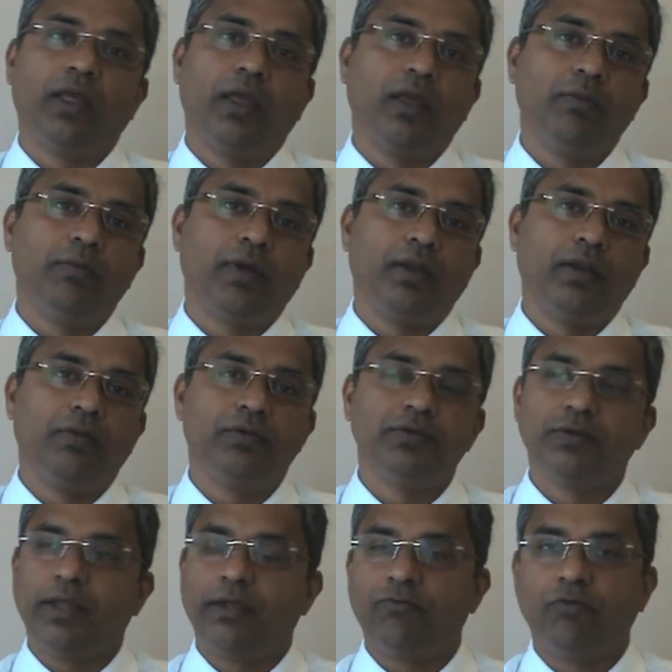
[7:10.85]
came and he
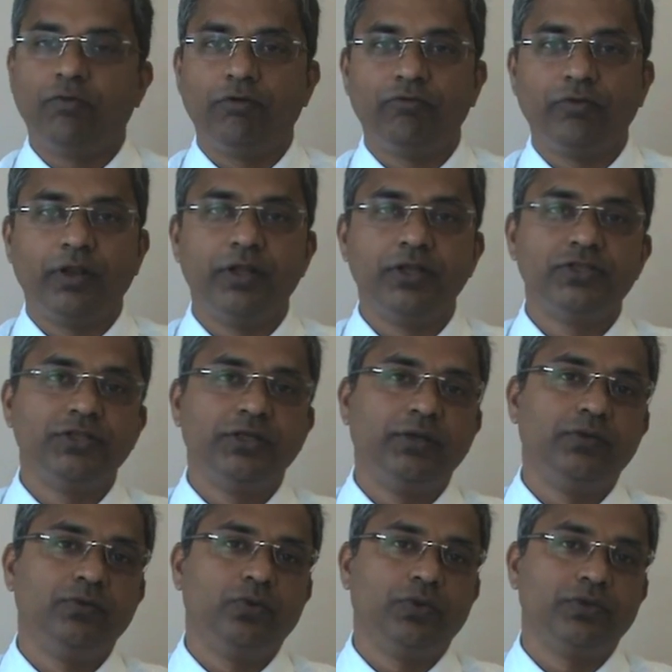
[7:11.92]
was like full of
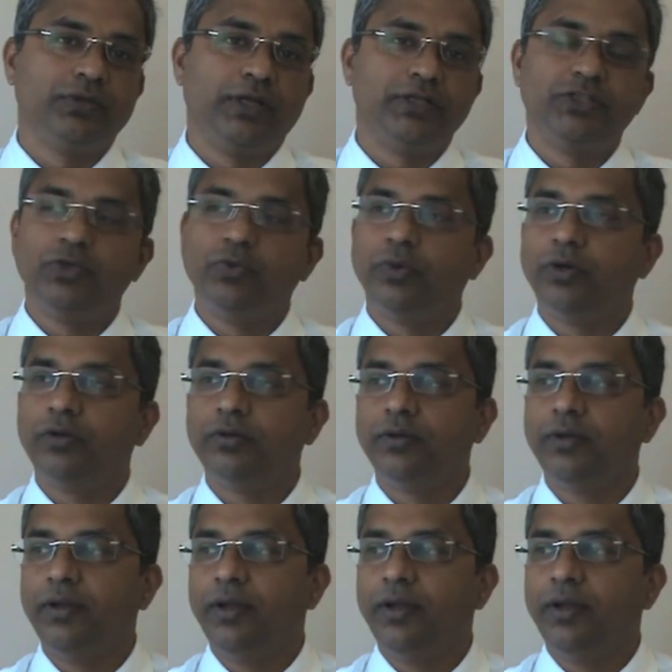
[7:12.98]
energy, was an achiever.